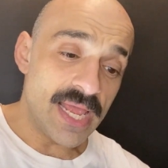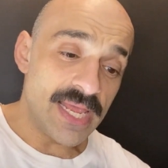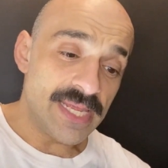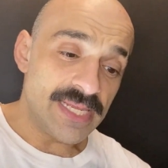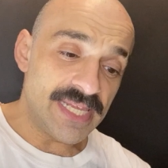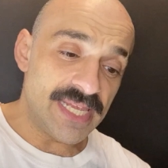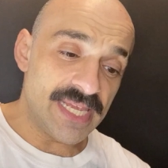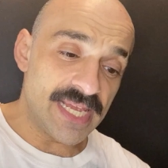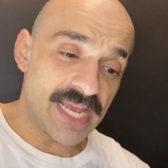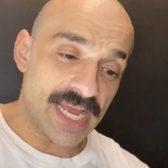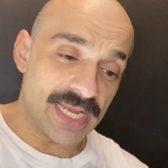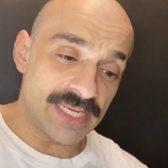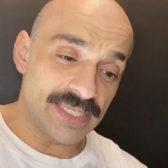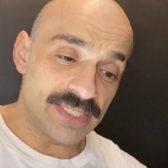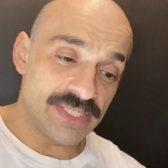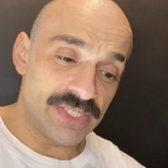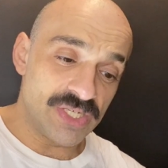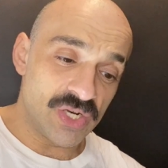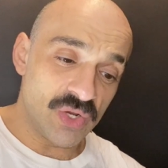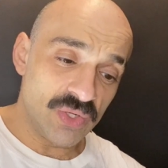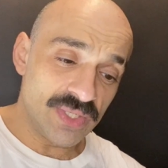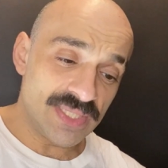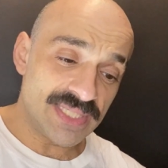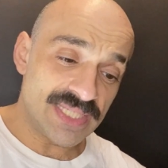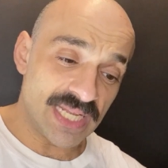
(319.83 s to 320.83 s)
He had
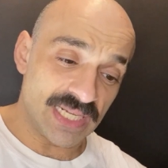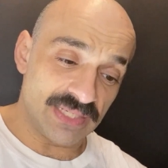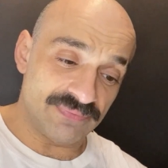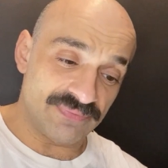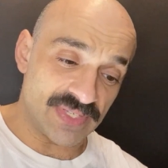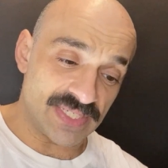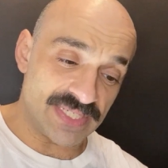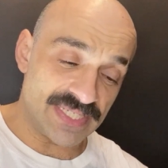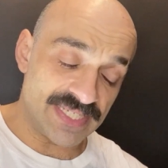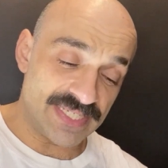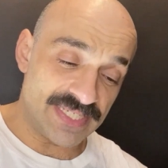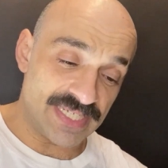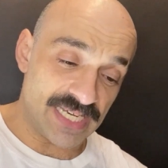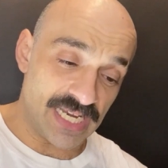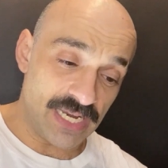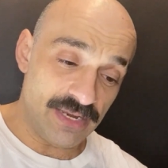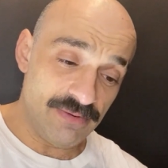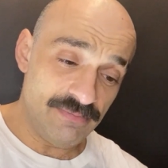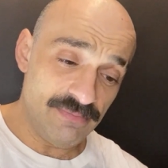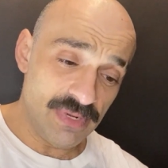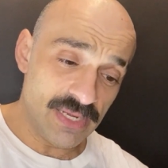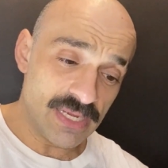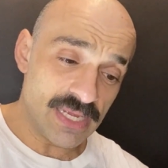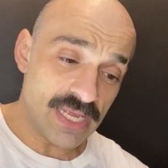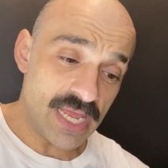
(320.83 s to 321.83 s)
no
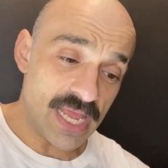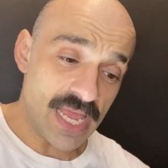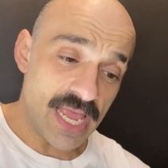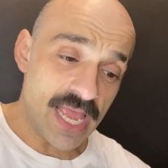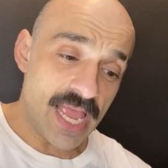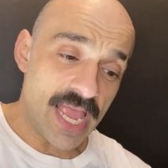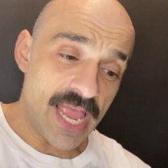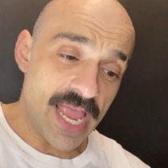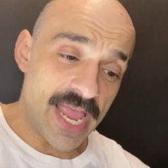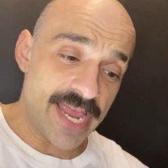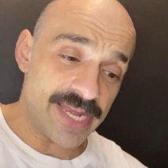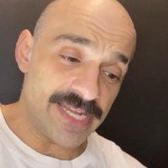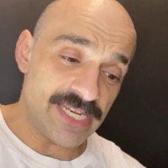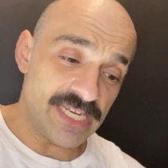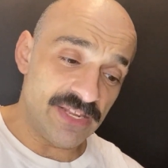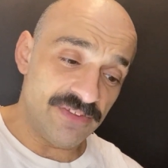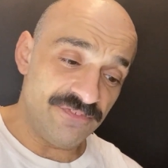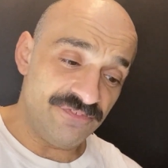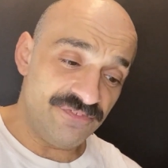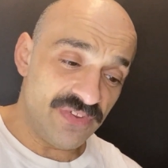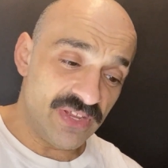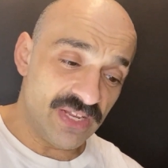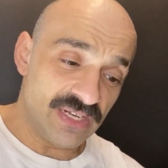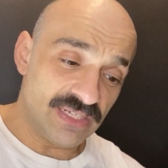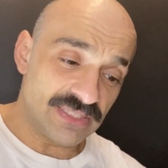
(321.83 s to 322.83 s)
self-esteem and he
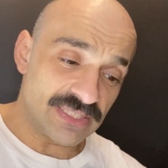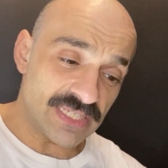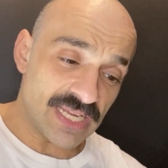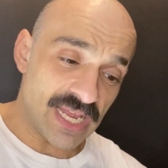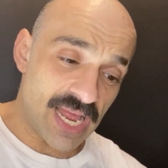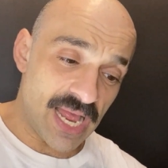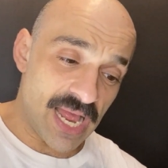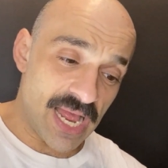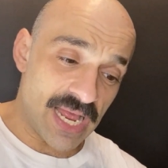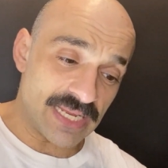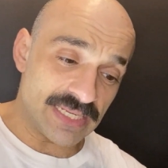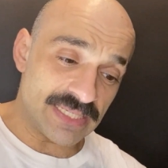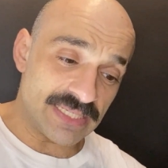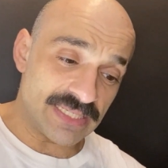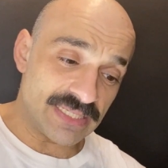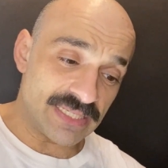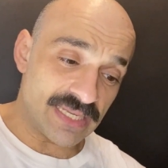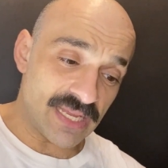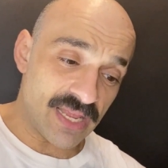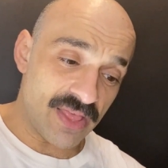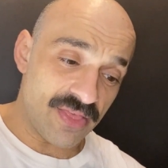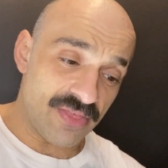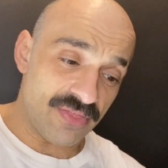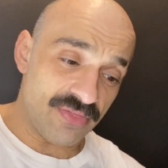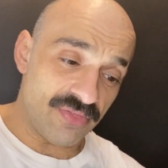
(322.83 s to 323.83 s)
feels
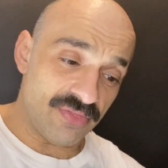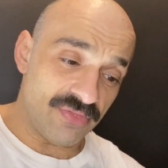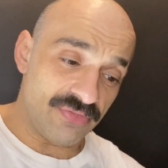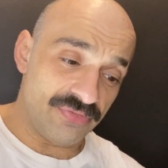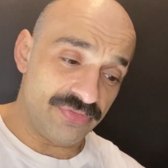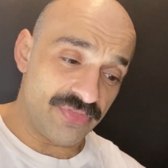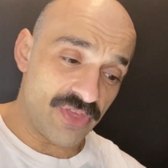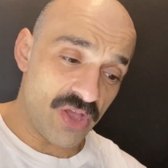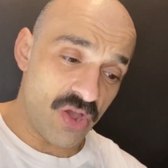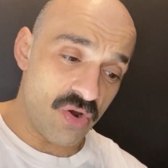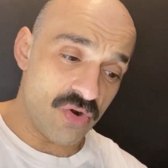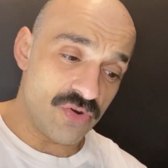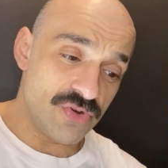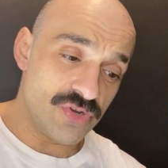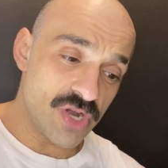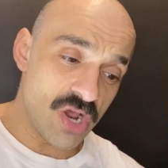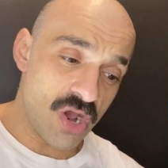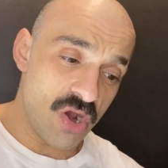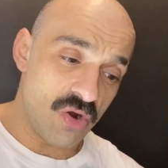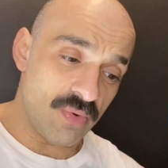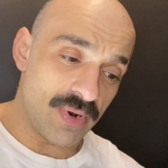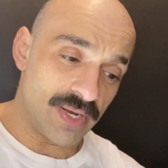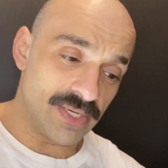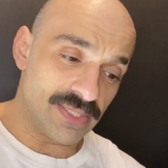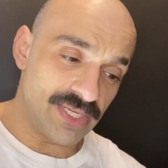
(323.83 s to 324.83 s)
as though
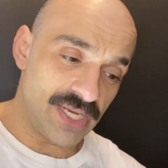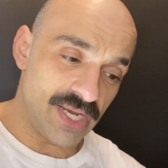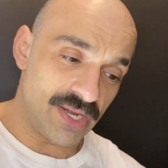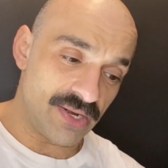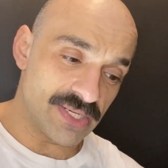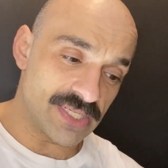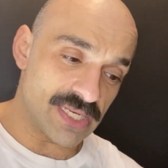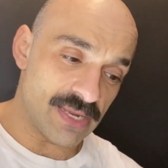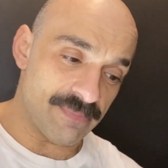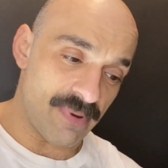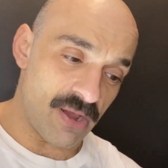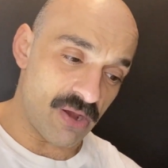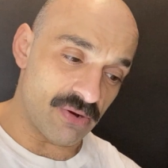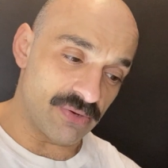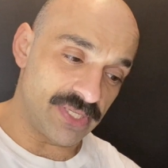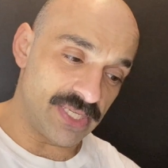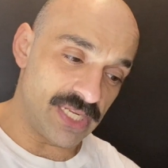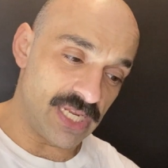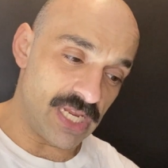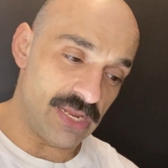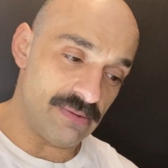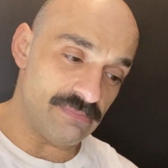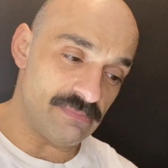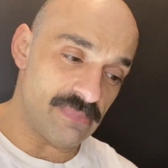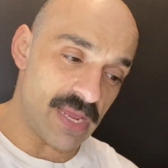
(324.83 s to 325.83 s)
no one cares about
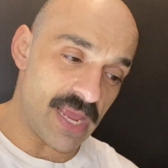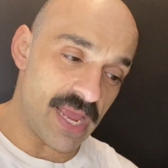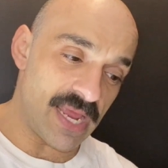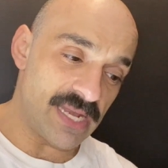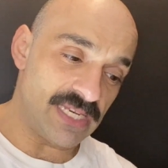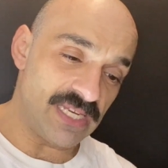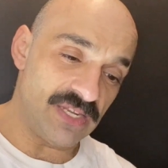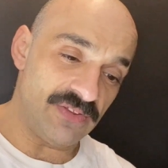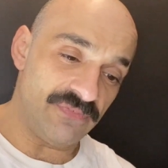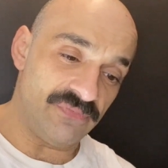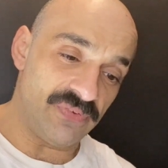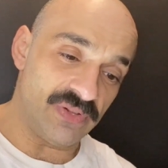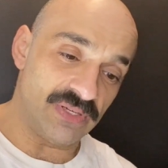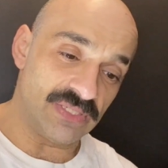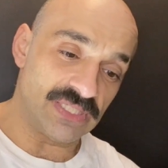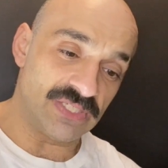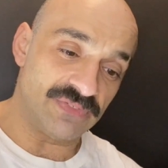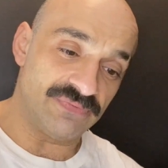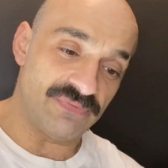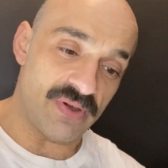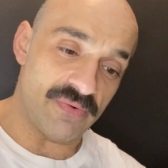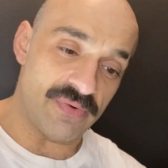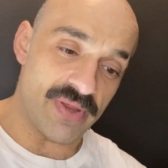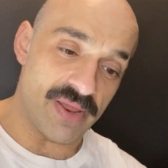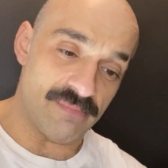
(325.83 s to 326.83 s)
him, and he feels
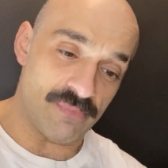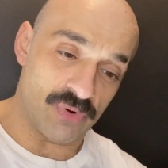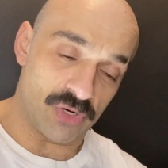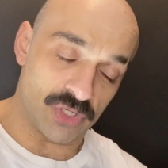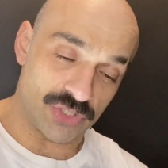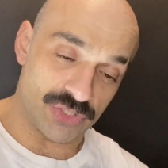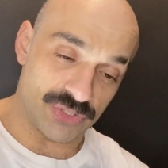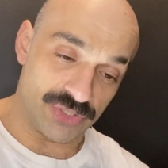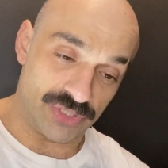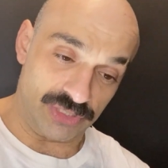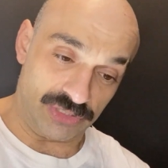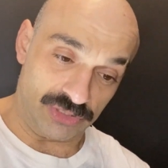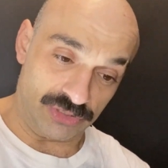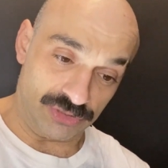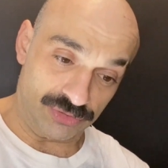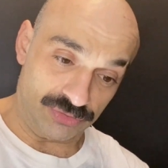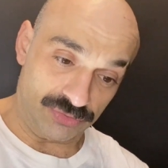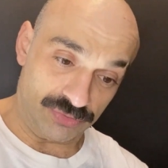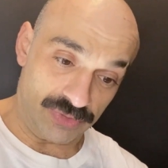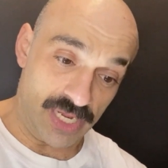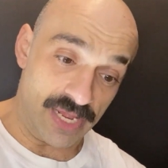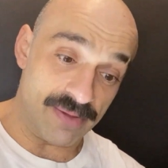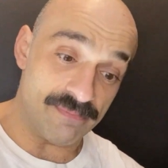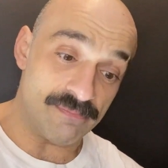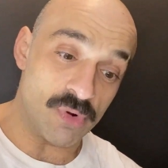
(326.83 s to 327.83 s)
very
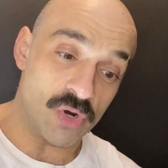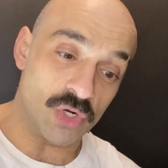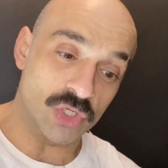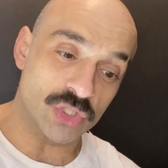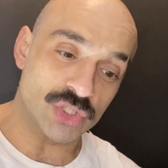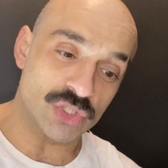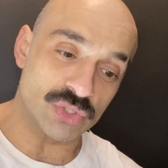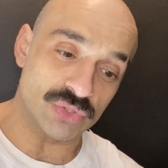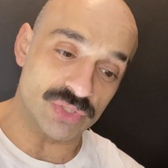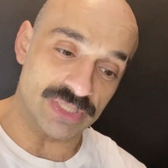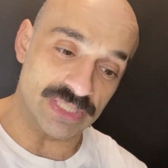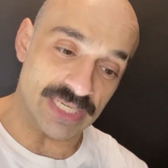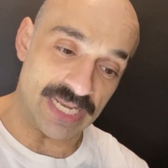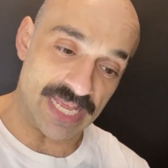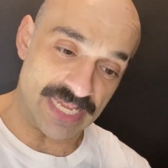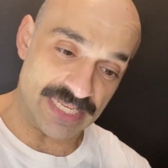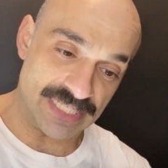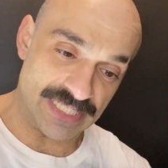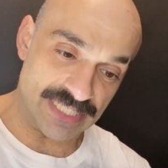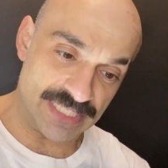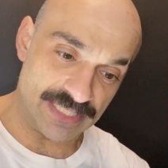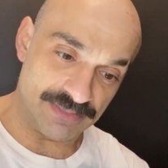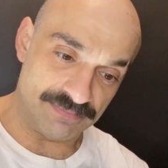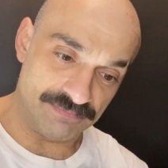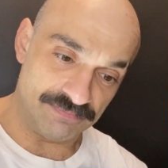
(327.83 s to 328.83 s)

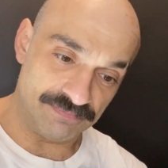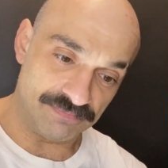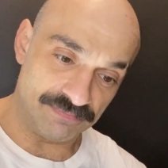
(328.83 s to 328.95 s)
emotionless.